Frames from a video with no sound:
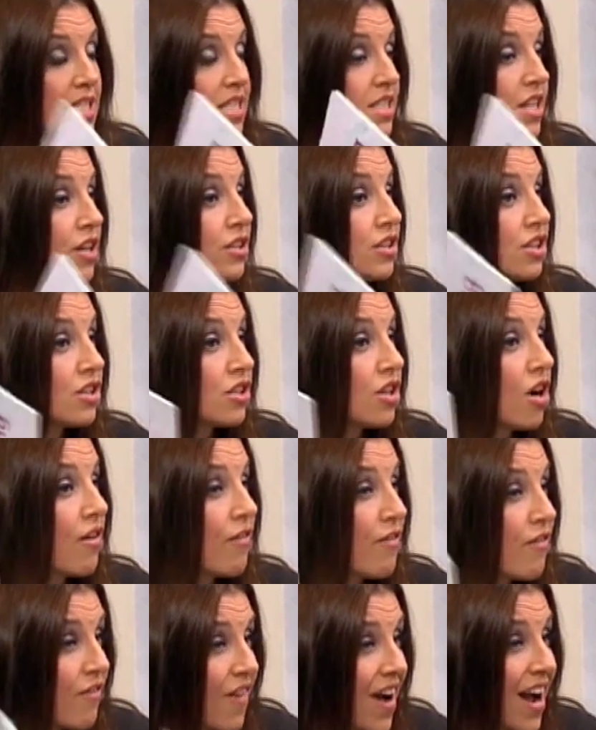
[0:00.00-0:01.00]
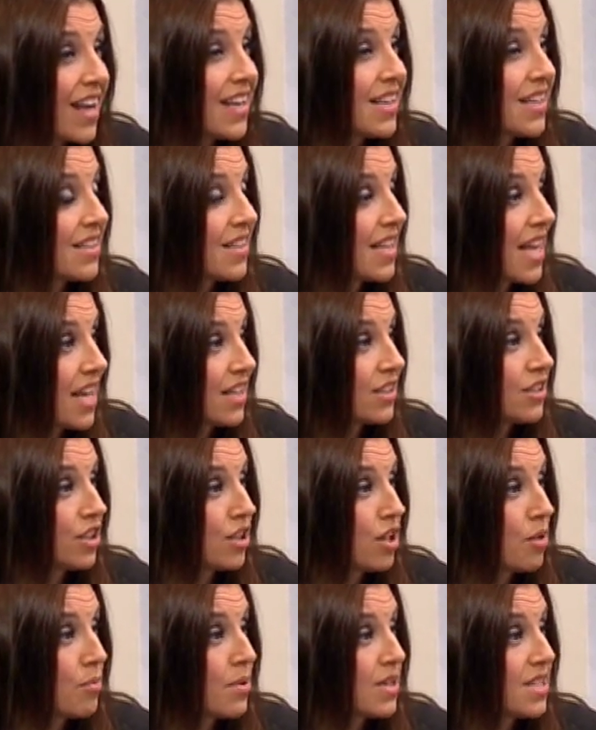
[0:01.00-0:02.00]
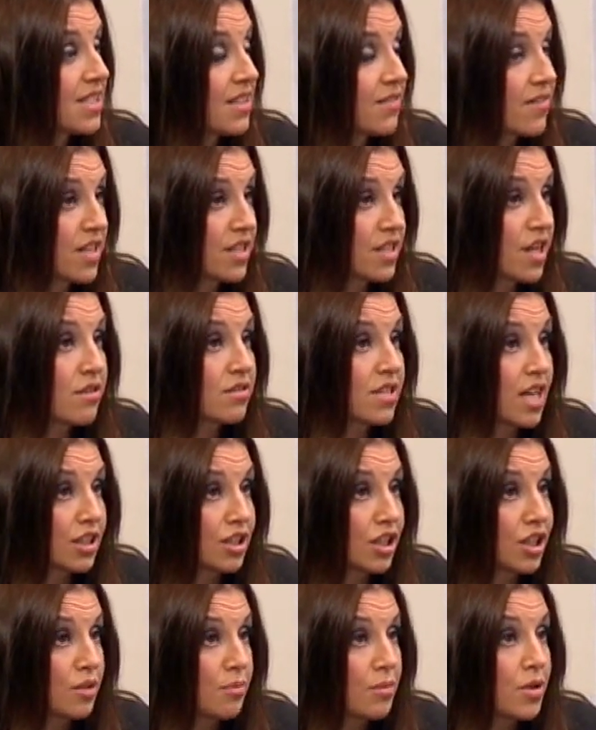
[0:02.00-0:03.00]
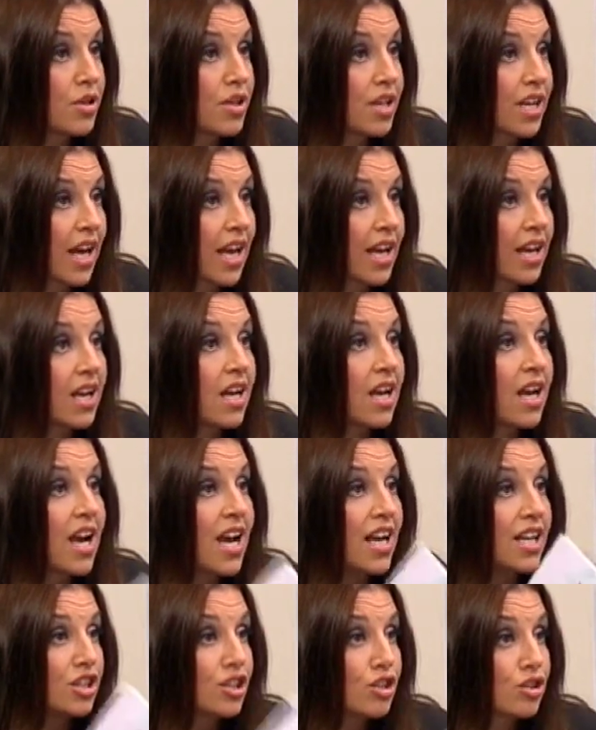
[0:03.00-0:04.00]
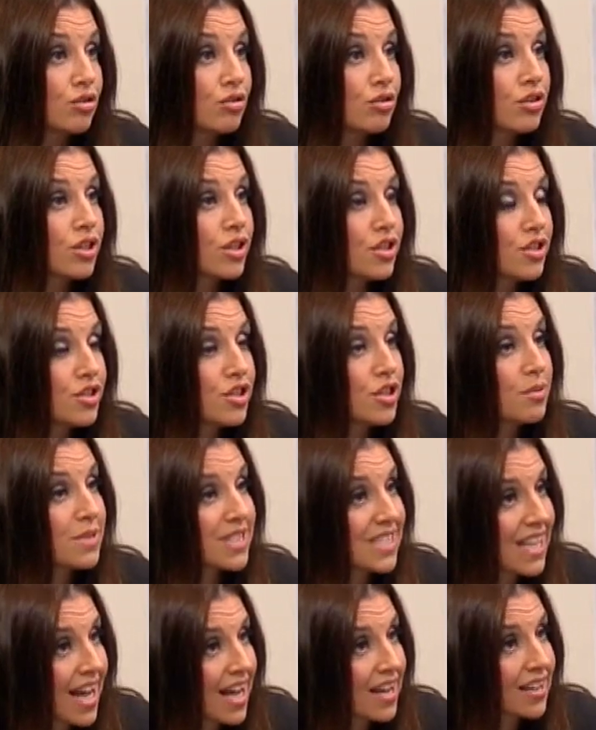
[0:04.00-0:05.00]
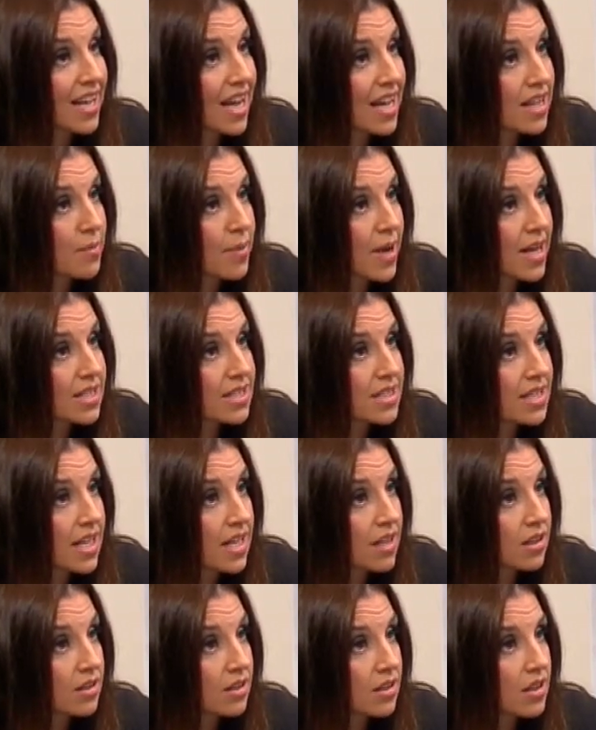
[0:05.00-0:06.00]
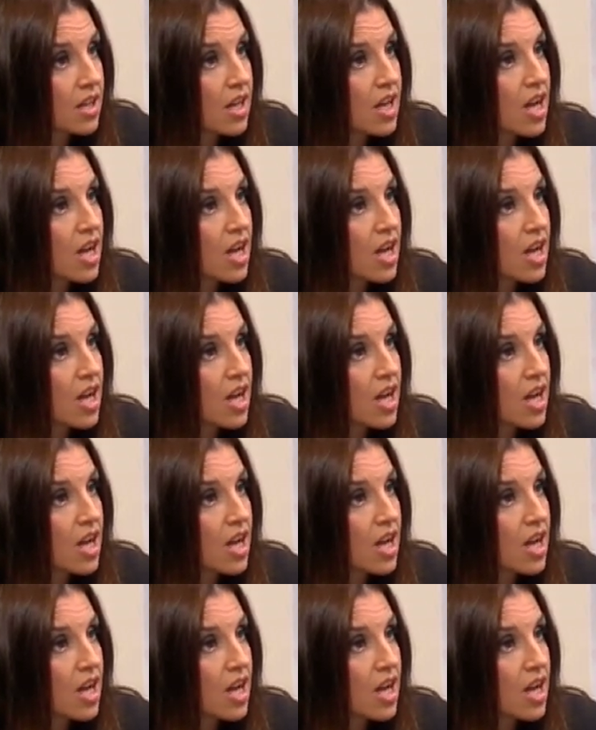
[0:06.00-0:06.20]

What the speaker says: He's going to start fining the energy companies if they don't actually communicate and ensure that consumers can get the best deal.